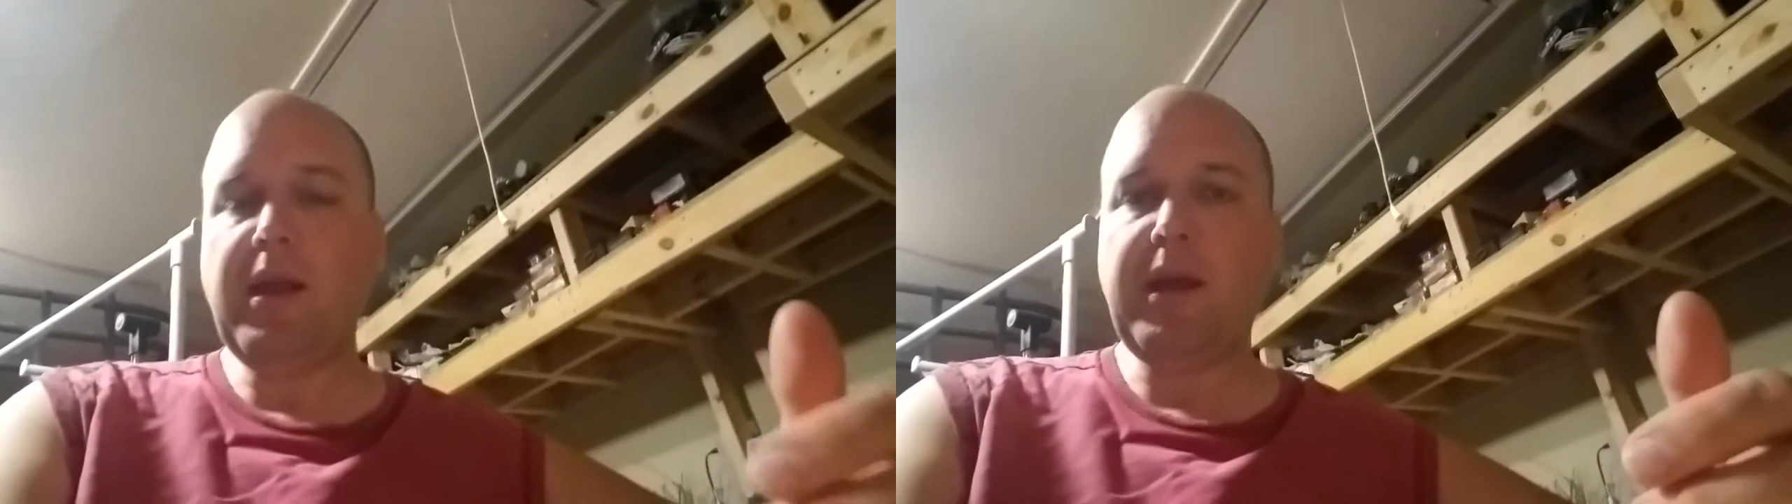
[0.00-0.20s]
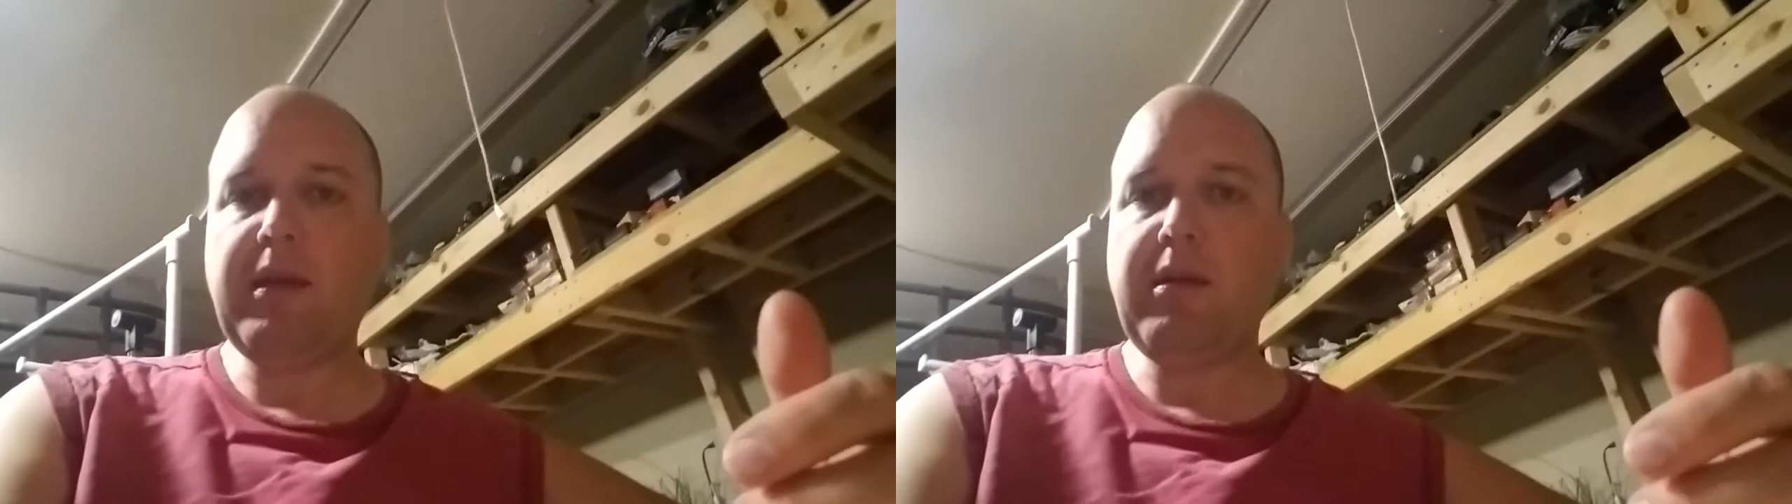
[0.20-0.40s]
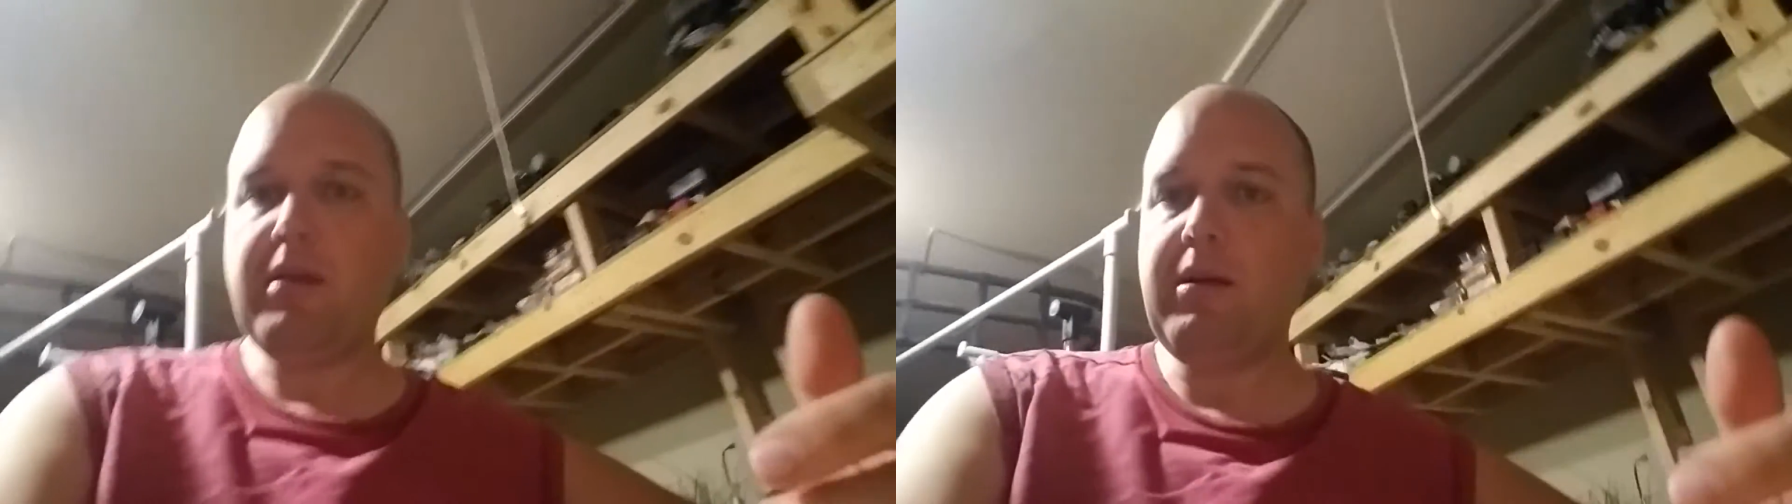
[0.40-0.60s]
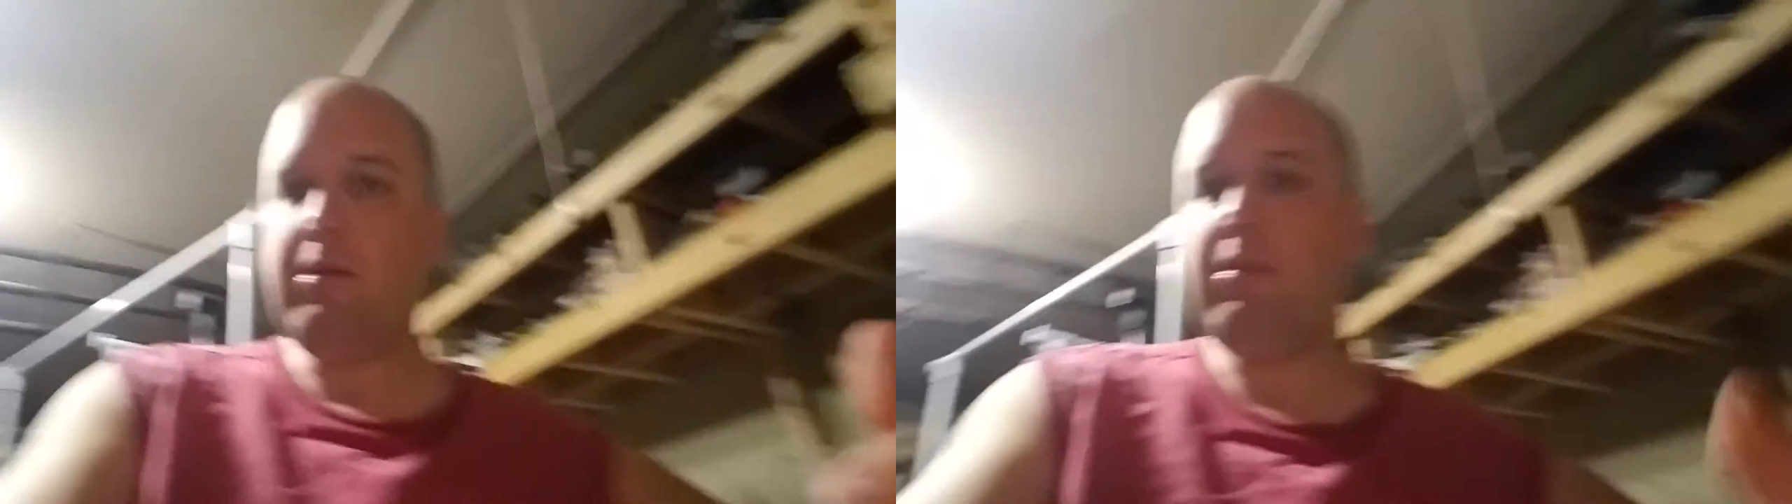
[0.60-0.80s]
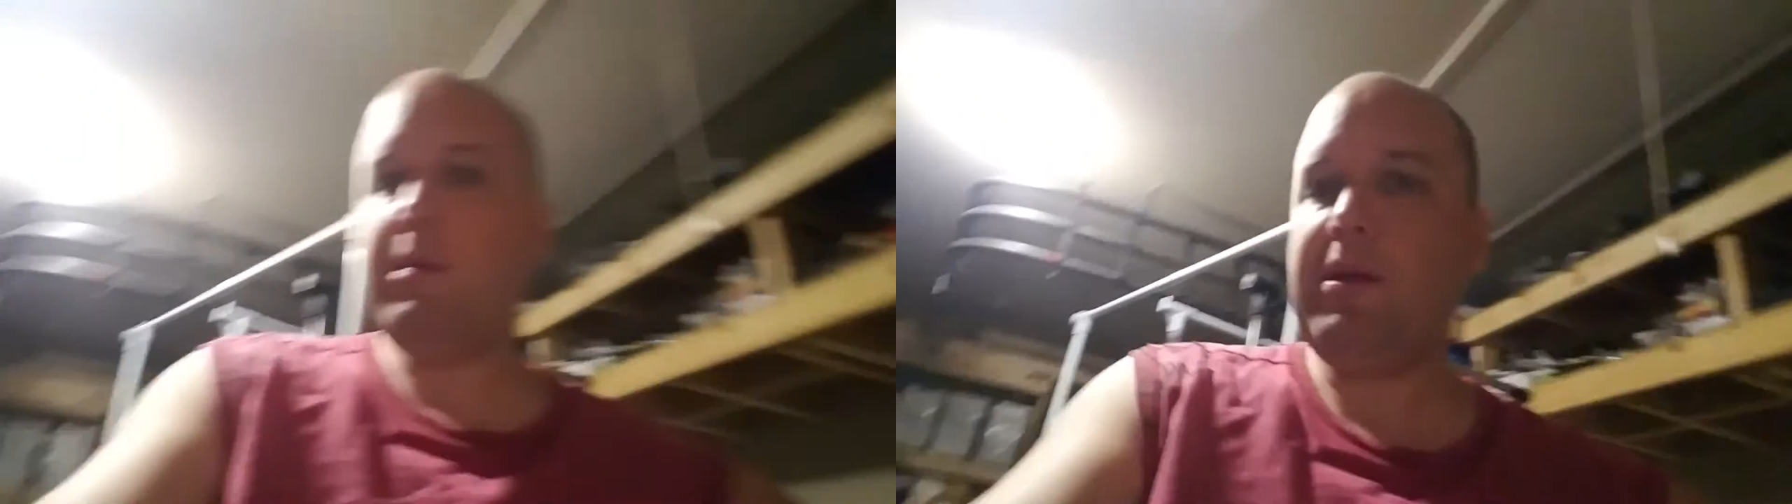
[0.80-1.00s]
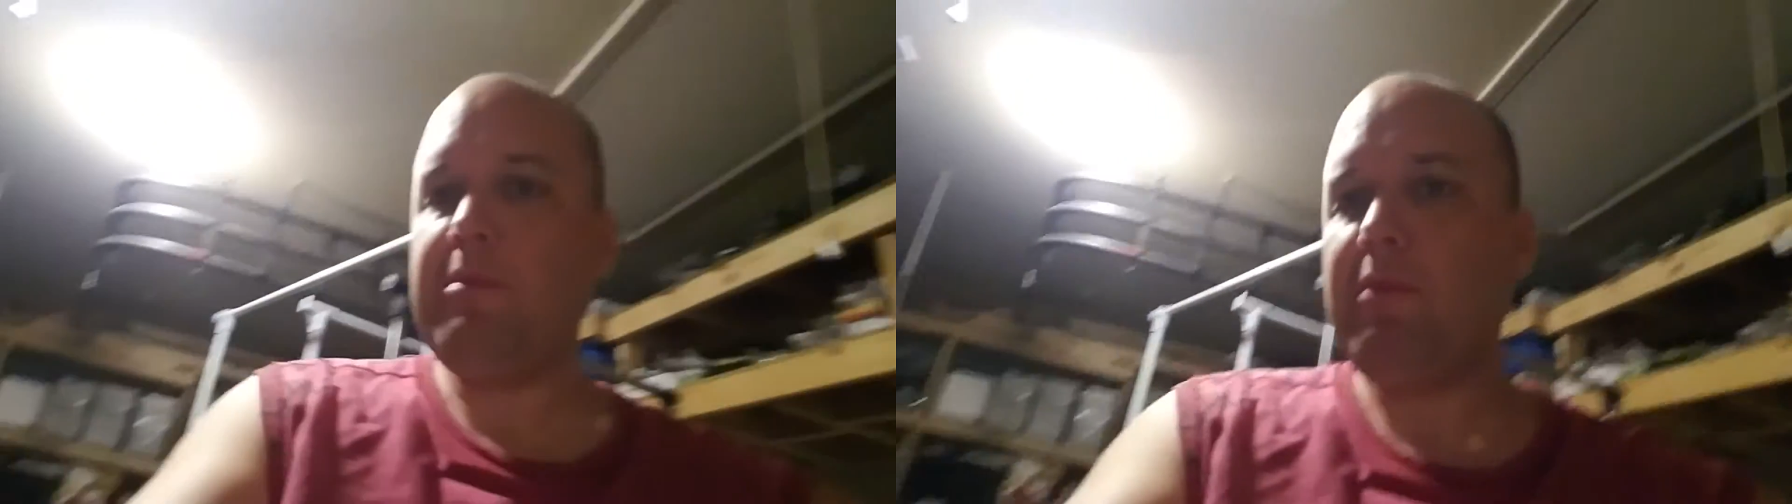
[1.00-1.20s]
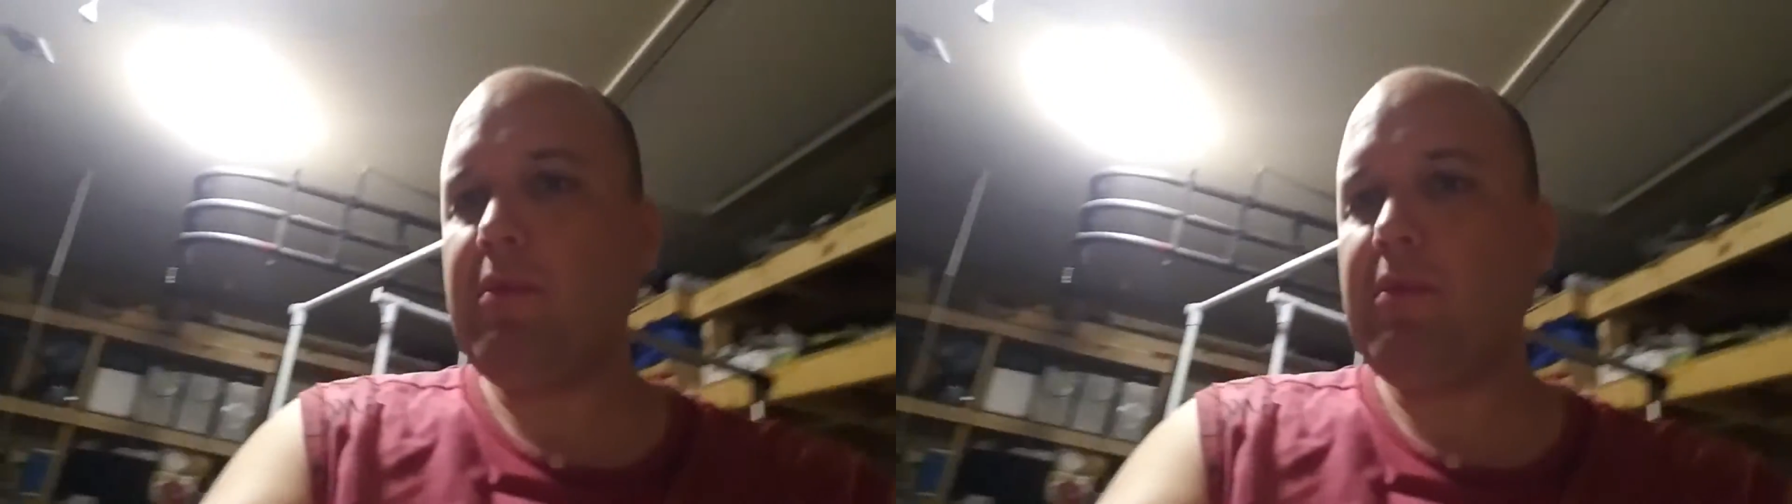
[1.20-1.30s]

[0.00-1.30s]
like, you know, I mean,